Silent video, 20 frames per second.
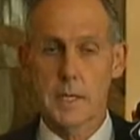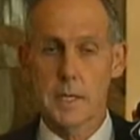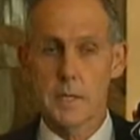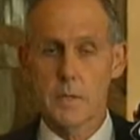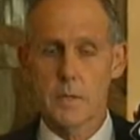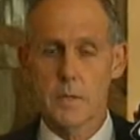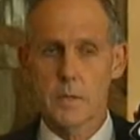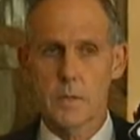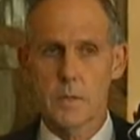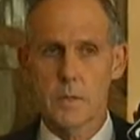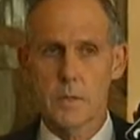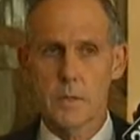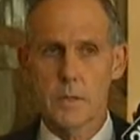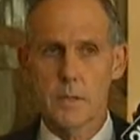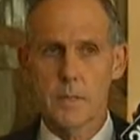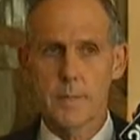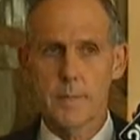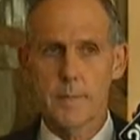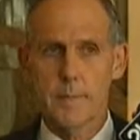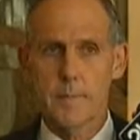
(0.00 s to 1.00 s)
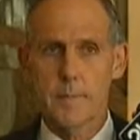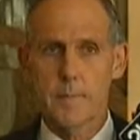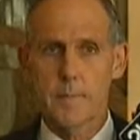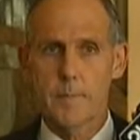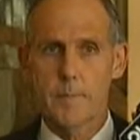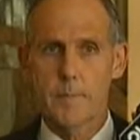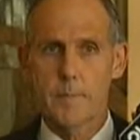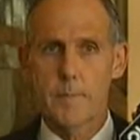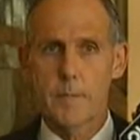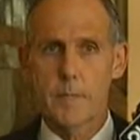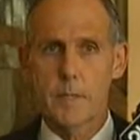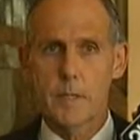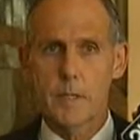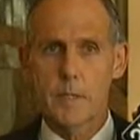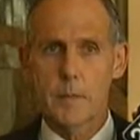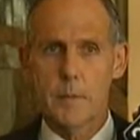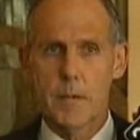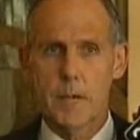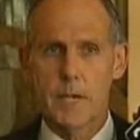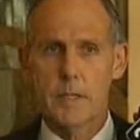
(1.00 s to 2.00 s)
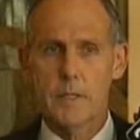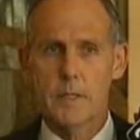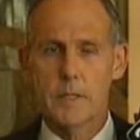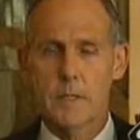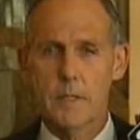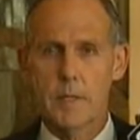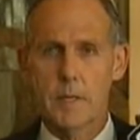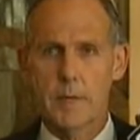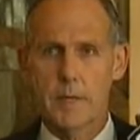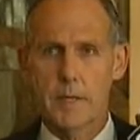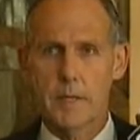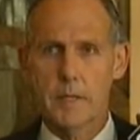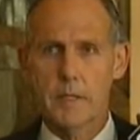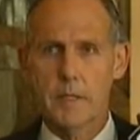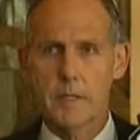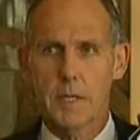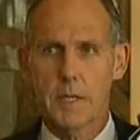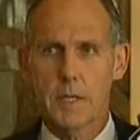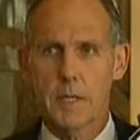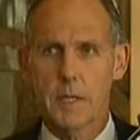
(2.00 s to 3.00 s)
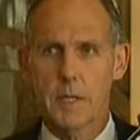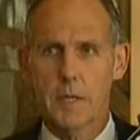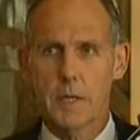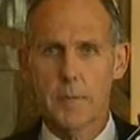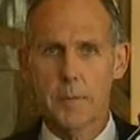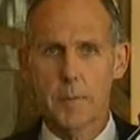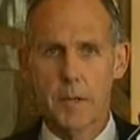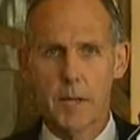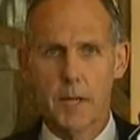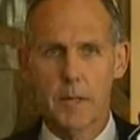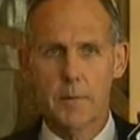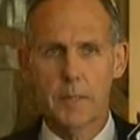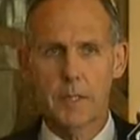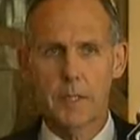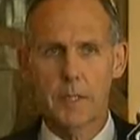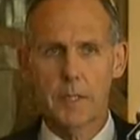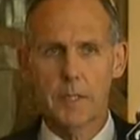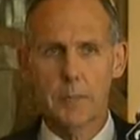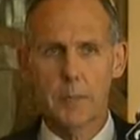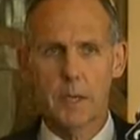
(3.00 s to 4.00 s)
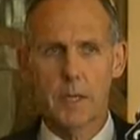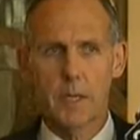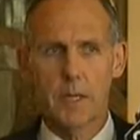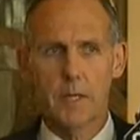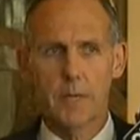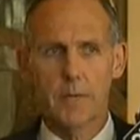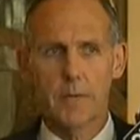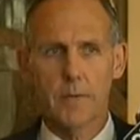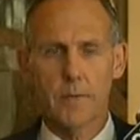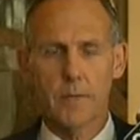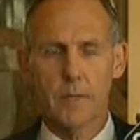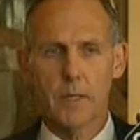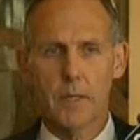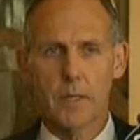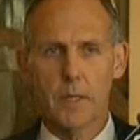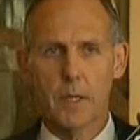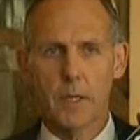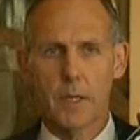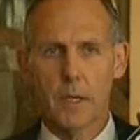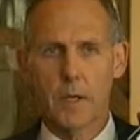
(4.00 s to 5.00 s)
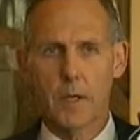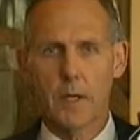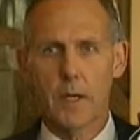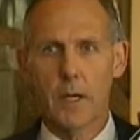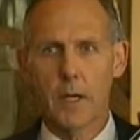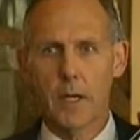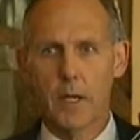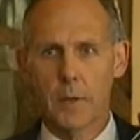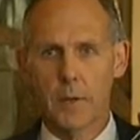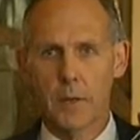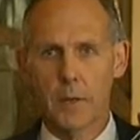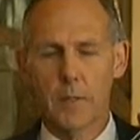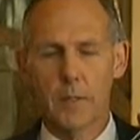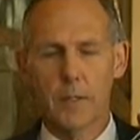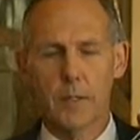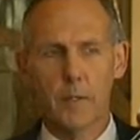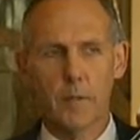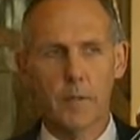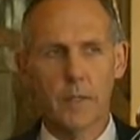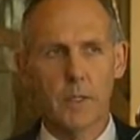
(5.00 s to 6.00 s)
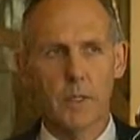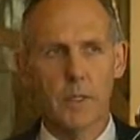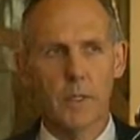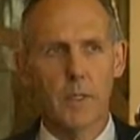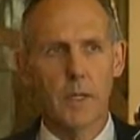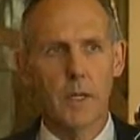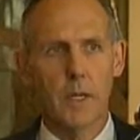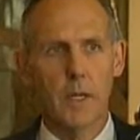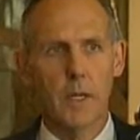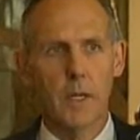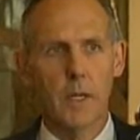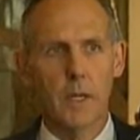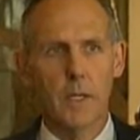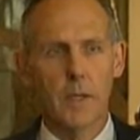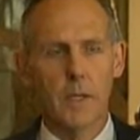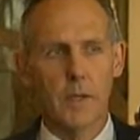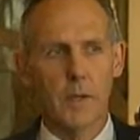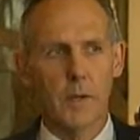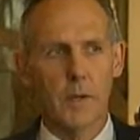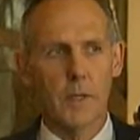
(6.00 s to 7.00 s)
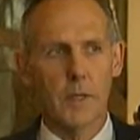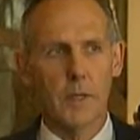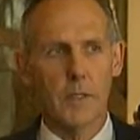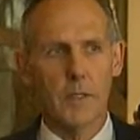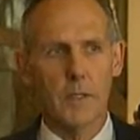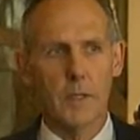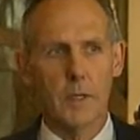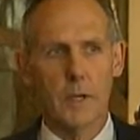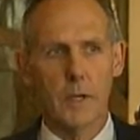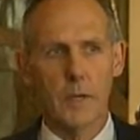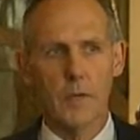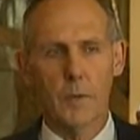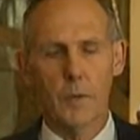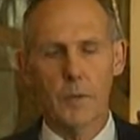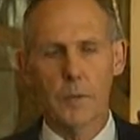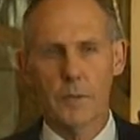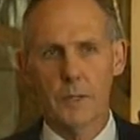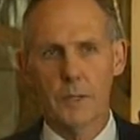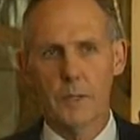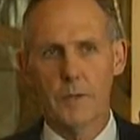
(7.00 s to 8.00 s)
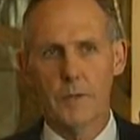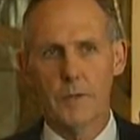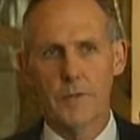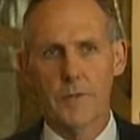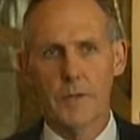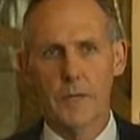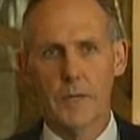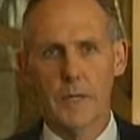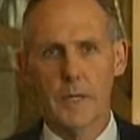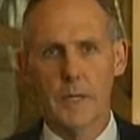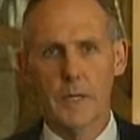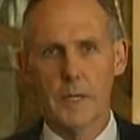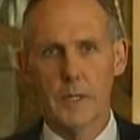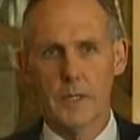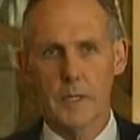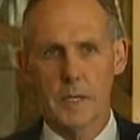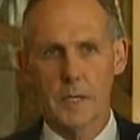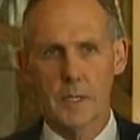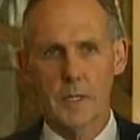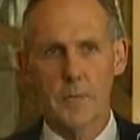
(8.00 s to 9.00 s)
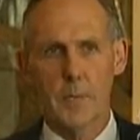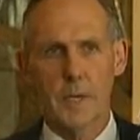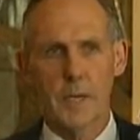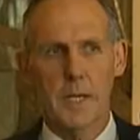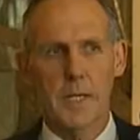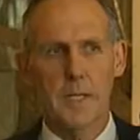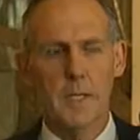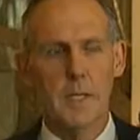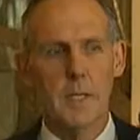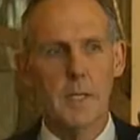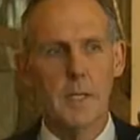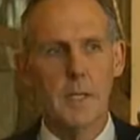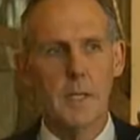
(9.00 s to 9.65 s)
annual debate on Afghanistan in our Parliament. That's part of the agreement with the Greens. I will move in that debate